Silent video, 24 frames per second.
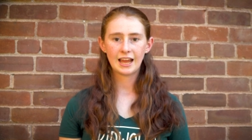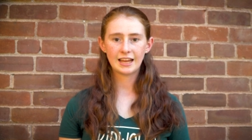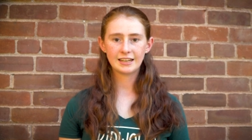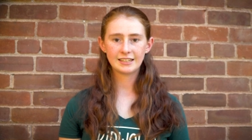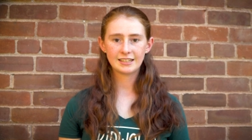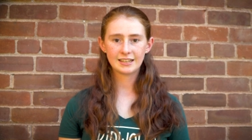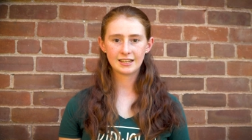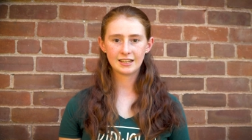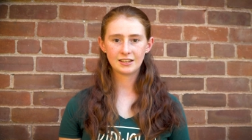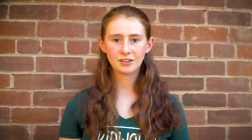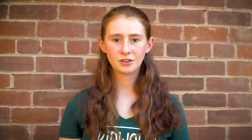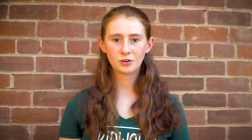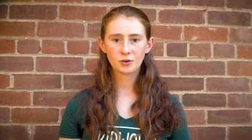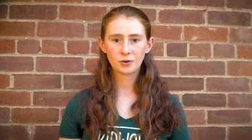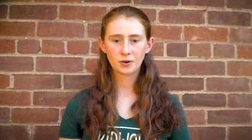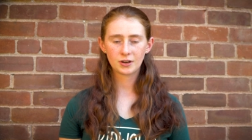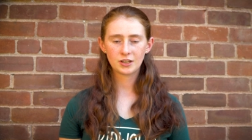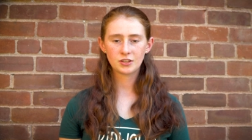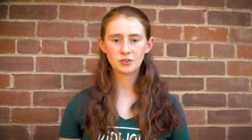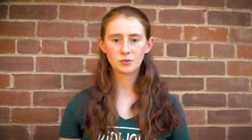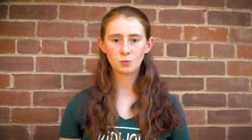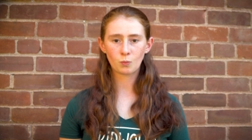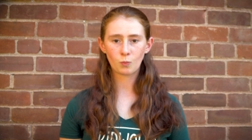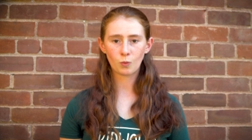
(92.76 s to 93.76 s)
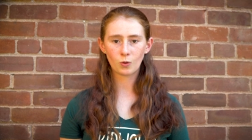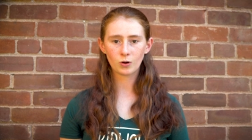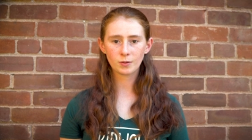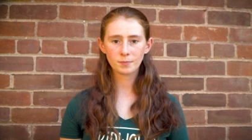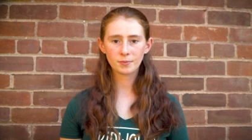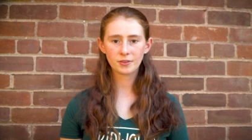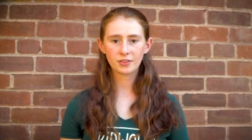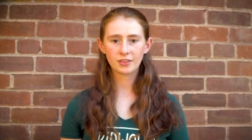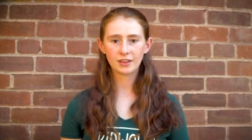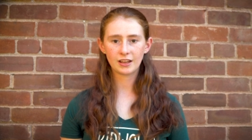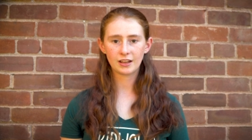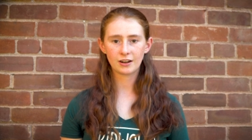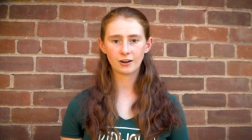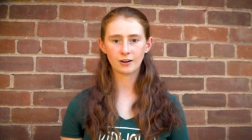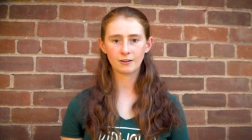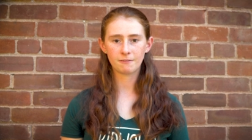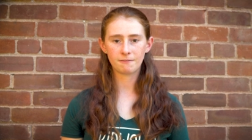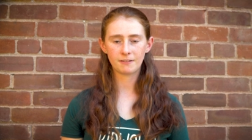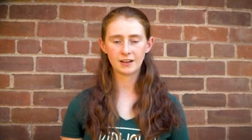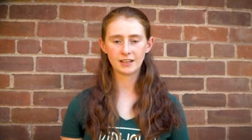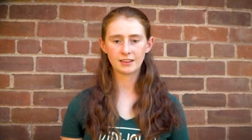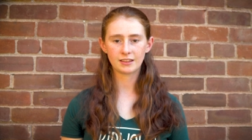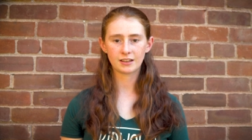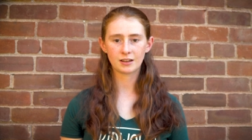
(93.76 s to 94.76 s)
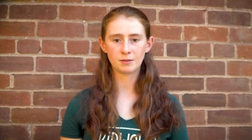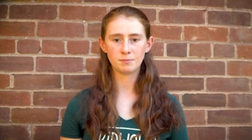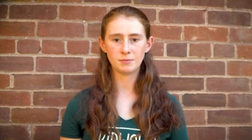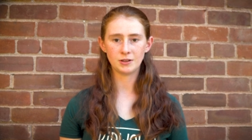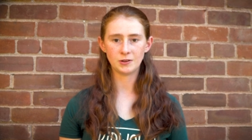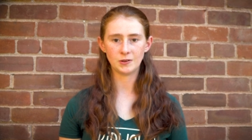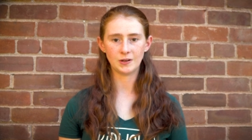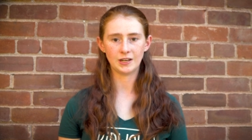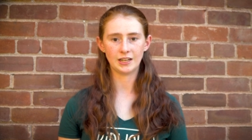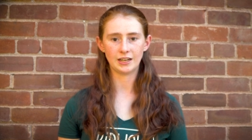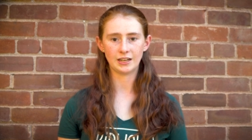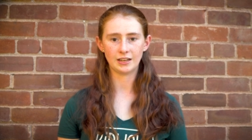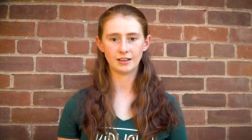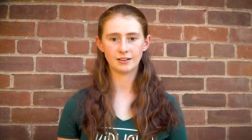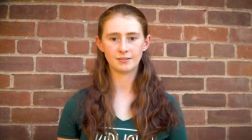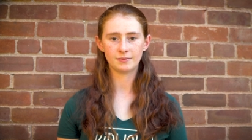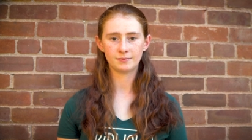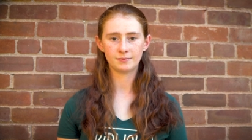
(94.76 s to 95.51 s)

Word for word: And increase warmth in our faith community.